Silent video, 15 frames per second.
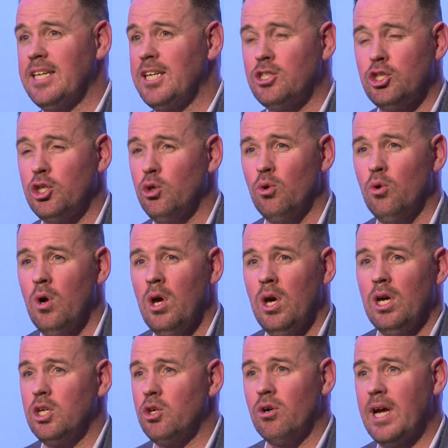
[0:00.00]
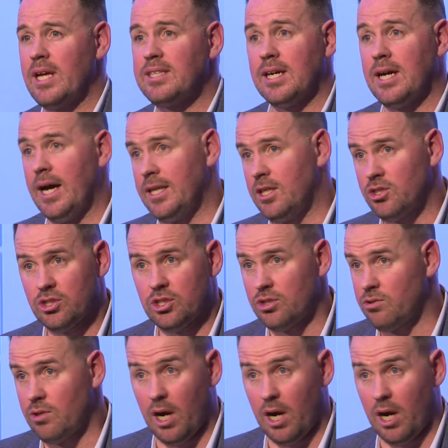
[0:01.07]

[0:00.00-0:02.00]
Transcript: that it's you, you're not the guy just,